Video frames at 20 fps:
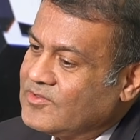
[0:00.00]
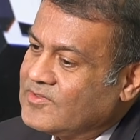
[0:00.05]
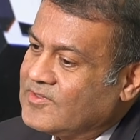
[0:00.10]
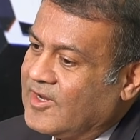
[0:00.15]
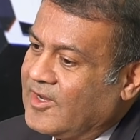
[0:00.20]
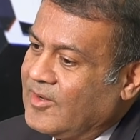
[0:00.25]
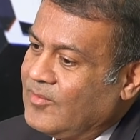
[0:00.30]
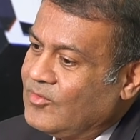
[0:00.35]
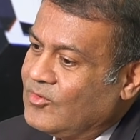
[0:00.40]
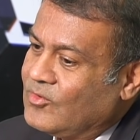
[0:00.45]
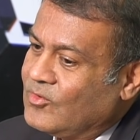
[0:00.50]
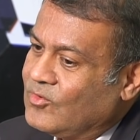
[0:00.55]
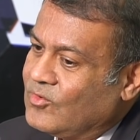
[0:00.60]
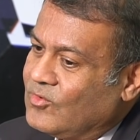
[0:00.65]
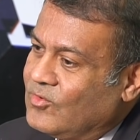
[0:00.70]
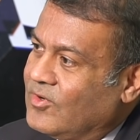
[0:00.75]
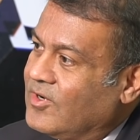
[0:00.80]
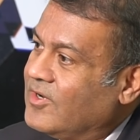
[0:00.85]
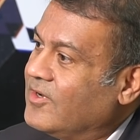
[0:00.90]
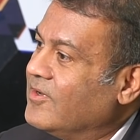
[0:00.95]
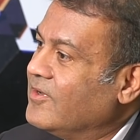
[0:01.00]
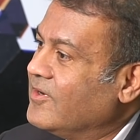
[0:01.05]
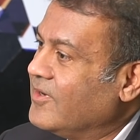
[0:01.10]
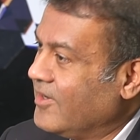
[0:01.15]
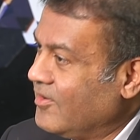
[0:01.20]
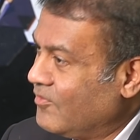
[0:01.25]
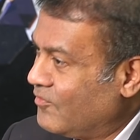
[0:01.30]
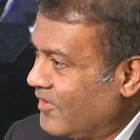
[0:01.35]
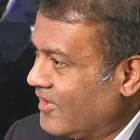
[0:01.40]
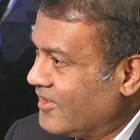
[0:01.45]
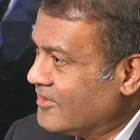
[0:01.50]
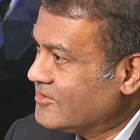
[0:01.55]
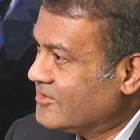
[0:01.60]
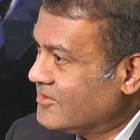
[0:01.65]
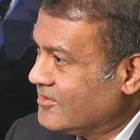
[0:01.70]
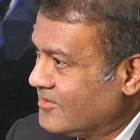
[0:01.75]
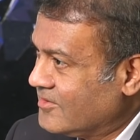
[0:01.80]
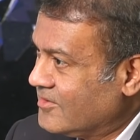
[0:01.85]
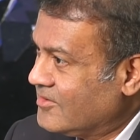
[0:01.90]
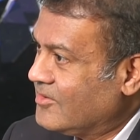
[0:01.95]
was time to do a
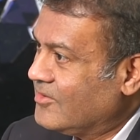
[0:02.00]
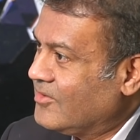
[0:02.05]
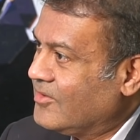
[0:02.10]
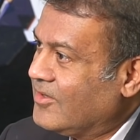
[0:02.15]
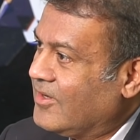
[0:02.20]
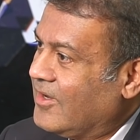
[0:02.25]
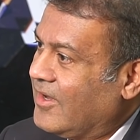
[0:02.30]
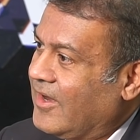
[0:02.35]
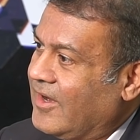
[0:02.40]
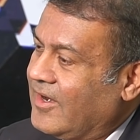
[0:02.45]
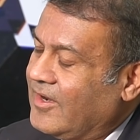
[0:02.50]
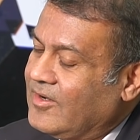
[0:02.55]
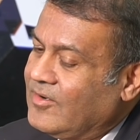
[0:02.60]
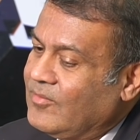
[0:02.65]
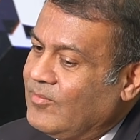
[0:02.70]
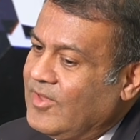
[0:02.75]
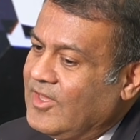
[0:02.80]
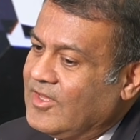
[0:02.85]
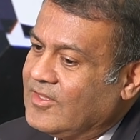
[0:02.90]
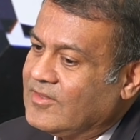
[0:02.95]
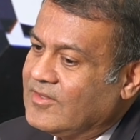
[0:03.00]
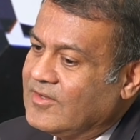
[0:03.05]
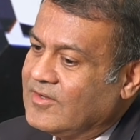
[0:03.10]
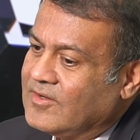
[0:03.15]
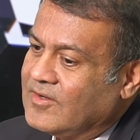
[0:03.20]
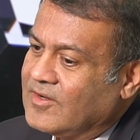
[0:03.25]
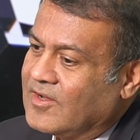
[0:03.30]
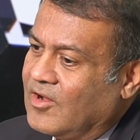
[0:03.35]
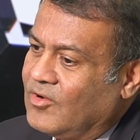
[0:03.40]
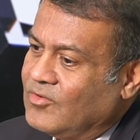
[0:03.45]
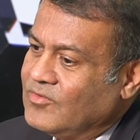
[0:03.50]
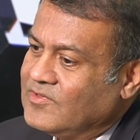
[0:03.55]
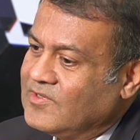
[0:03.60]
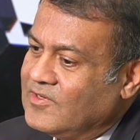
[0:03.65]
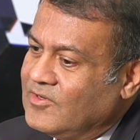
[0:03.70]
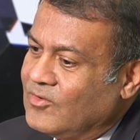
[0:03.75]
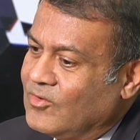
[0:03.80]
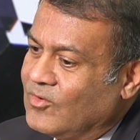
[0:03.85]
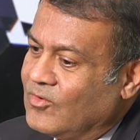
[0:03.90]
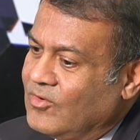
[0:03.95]
refresh and make the
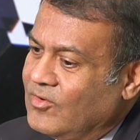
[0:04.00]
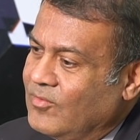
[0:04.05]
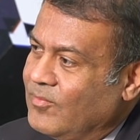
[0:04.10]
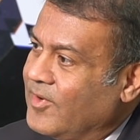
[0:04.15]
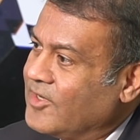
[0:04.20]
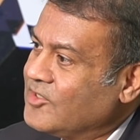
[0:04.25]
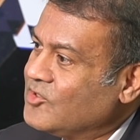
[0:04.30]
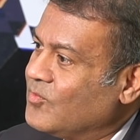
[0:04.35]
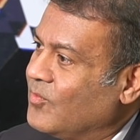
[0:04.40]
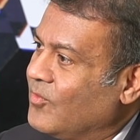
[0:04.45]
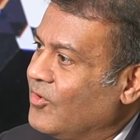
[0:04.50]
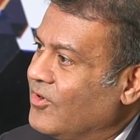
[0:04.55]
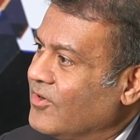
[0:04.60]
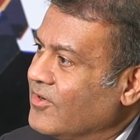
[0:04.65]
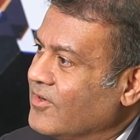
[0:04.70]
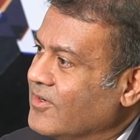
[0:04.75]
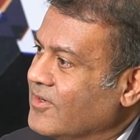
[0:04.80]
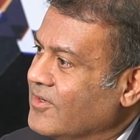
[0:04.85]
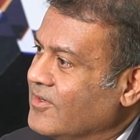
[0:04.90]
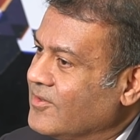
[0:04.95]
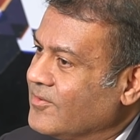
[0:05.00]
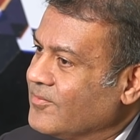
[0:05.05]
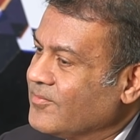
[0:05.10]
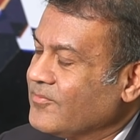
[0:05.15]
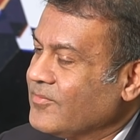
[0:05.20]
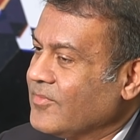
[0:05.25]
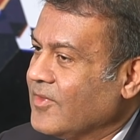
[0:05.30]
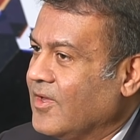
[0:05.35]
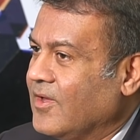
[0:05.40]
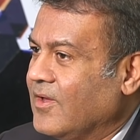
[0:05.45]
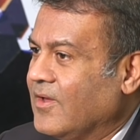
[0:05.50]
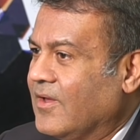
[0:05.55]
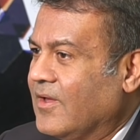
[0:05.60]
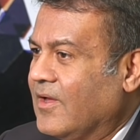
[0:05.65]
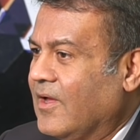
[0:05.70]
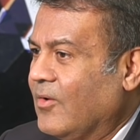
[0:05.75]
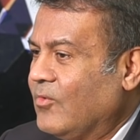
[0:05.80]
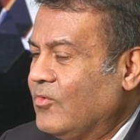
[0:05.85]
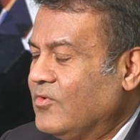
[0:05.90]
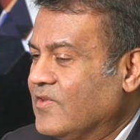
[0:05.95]
council logo much more,
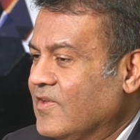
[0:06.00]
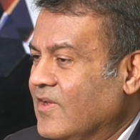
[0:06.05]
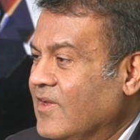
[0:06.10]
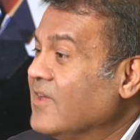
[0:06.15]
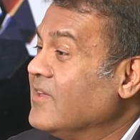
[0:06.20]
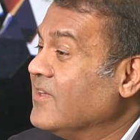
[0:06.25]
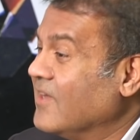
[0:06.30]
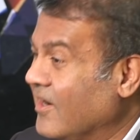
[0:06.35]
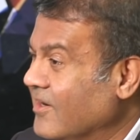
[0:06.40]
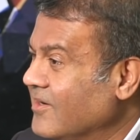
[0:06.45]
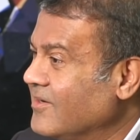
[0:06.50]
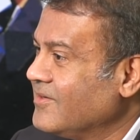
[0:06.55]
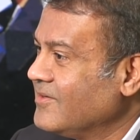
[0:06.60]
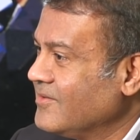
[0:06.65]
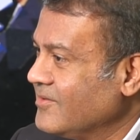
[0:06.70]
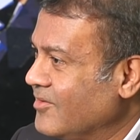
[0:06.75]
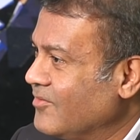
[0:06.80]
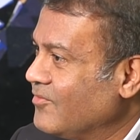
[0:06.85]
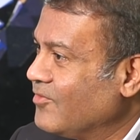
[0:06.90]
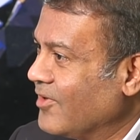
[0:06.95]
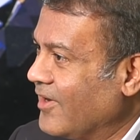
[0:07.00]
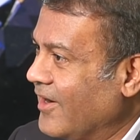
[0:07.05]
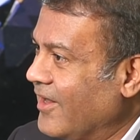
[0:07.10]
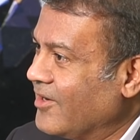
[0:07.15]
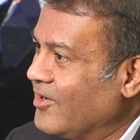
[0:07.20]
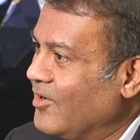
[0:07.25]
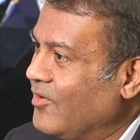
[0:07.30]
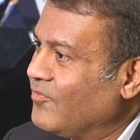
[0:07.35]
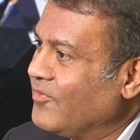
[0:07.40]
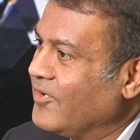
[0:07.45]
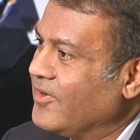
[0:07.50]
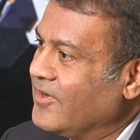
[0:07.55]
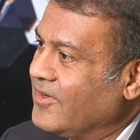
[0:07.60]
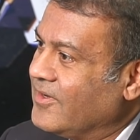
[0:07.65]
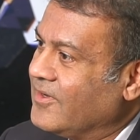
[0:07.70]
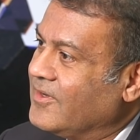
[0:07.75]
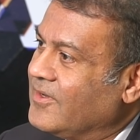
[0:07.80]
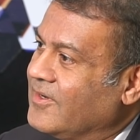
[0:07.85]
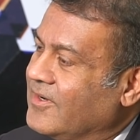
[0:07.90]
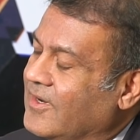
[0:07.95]
I would say, younger, for lack of
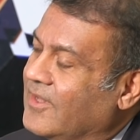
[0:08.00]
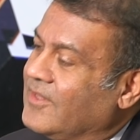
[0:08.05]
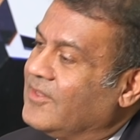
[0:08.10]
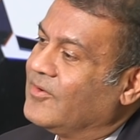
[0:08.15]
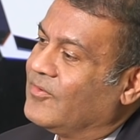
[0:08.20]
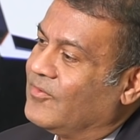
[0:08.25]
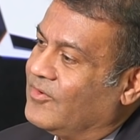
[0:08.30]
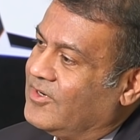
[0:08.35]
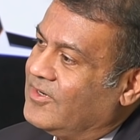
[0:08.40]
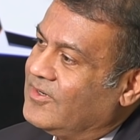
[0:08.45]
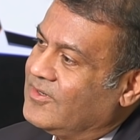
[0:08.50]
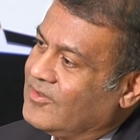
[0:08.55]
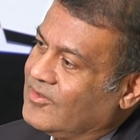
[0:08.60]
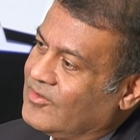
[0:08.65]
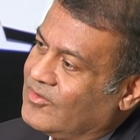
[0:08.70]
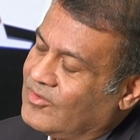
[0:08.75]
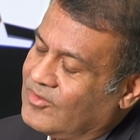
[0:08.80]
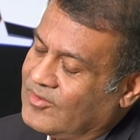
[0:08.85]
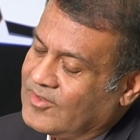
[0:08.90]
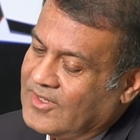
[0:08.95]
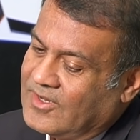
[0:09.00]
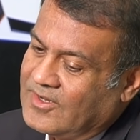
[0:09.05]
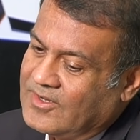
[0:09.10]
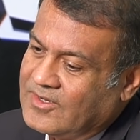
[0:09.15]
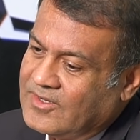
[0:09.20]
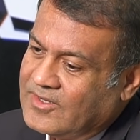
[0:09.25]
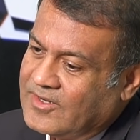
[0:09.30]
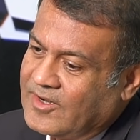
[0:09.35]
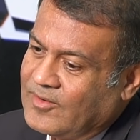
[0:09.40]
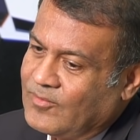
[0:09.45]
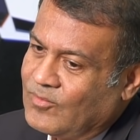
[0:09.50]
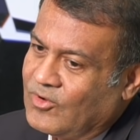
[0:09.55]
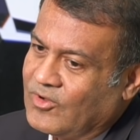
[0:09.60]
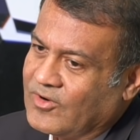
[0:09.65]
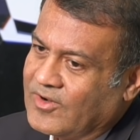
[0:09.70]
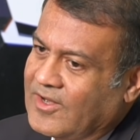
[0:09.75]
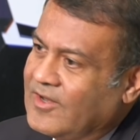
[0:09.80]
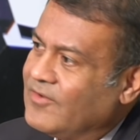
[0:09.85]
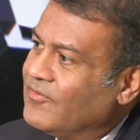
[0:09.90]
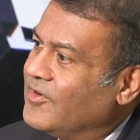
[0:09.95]
another word, younger and
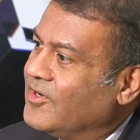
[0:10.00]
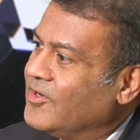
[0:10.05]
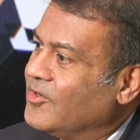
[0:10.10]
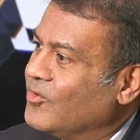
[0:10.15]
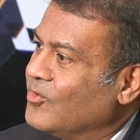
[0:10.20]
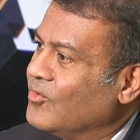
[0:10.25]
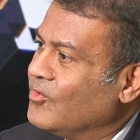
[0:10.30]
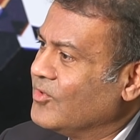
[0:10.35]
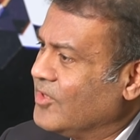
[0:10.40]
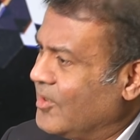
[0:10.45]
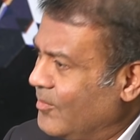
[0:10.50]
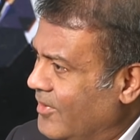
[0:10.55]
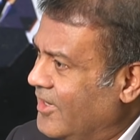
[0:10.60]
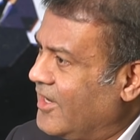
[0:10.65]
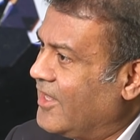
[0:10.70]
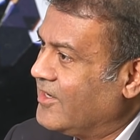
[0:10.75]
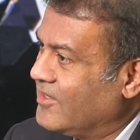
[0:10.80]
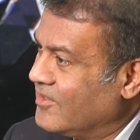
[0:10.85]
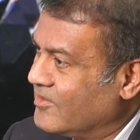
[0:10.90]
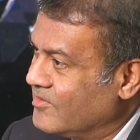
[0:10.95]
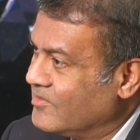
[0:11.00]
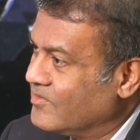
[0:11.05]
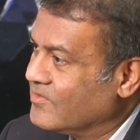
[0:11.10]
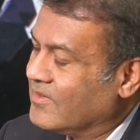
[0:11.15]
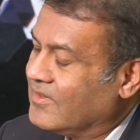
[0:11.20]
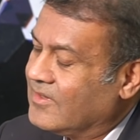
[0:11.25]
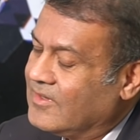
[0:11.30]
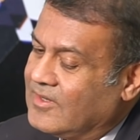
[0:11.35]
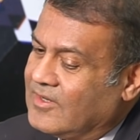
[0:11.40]
more relevant to the millennials.